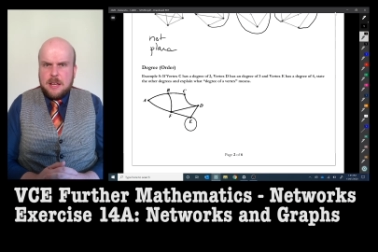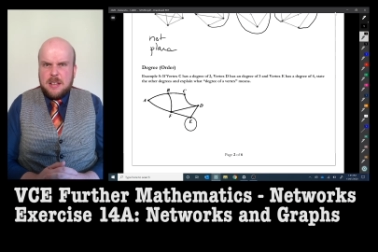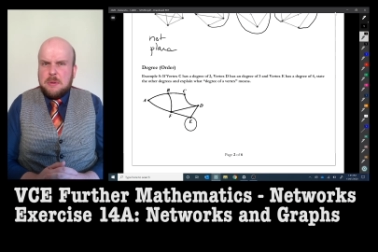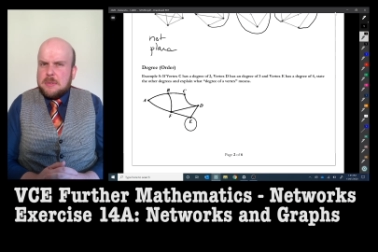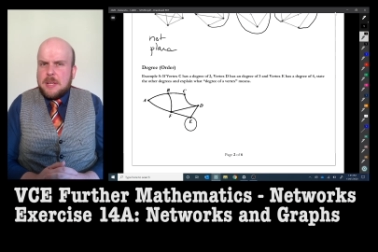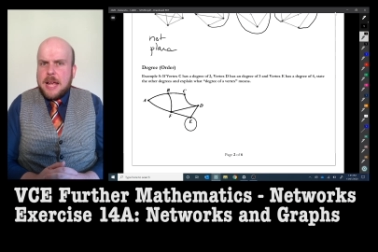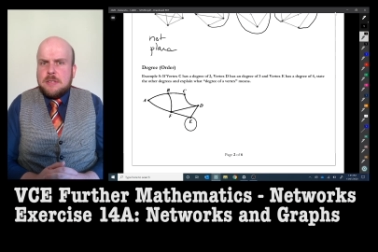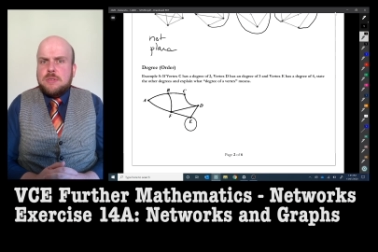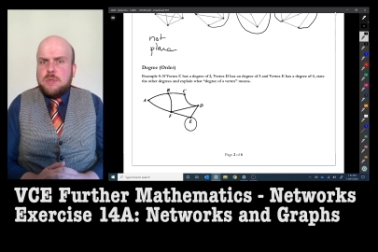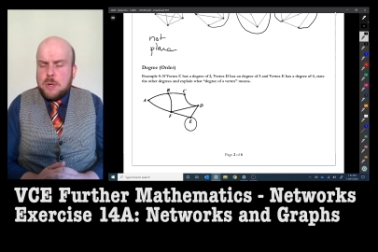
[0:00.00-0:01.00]
It also
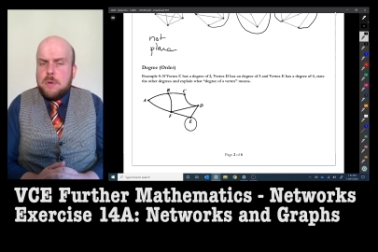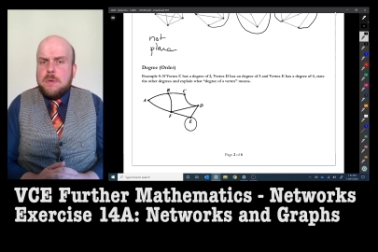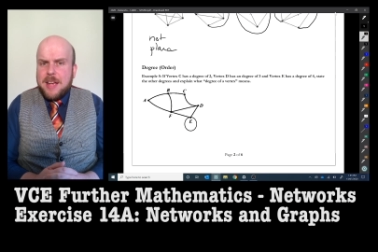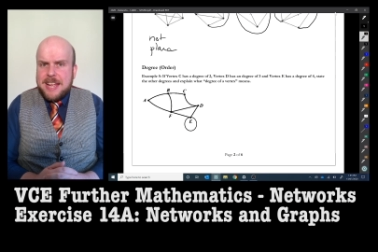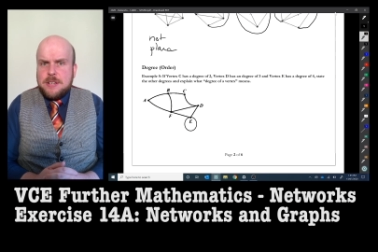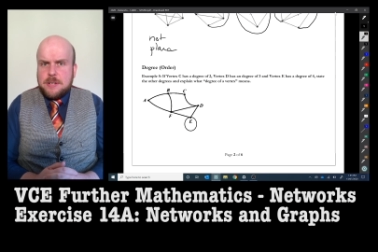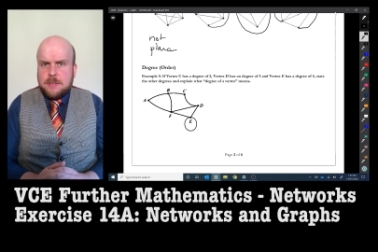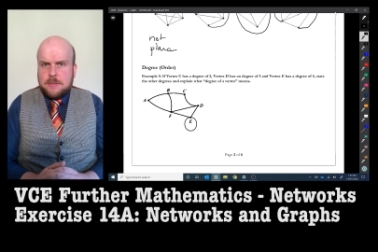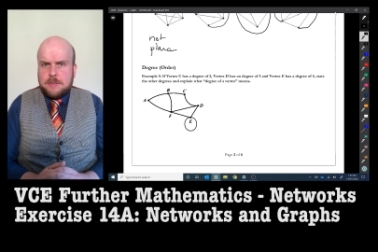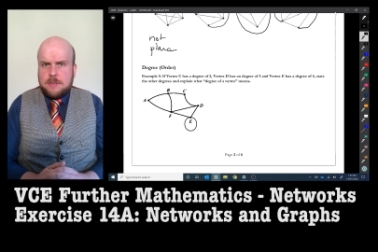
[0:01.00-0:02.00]
has two
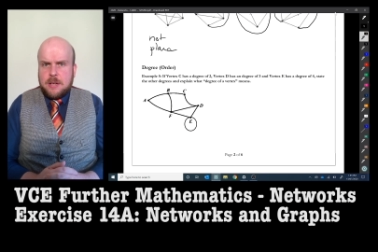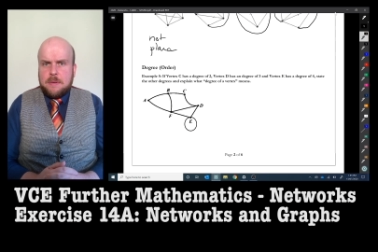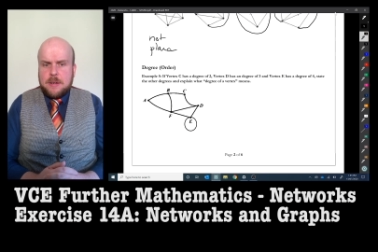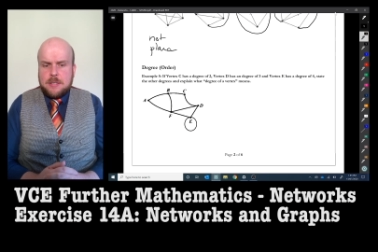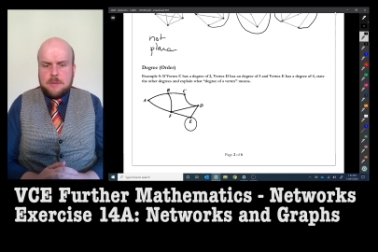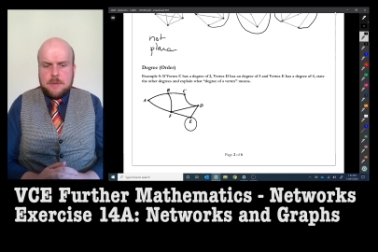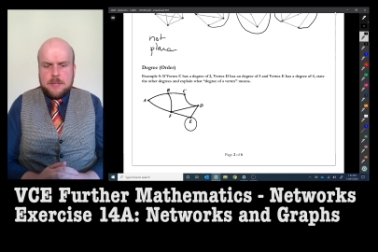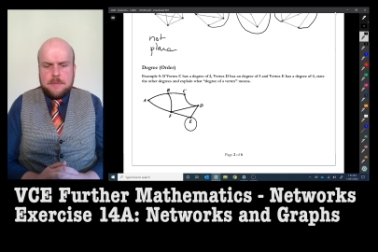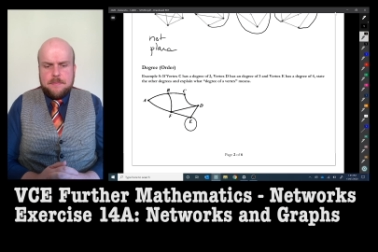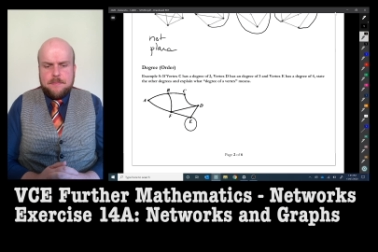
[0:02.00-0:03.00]
edges going to it.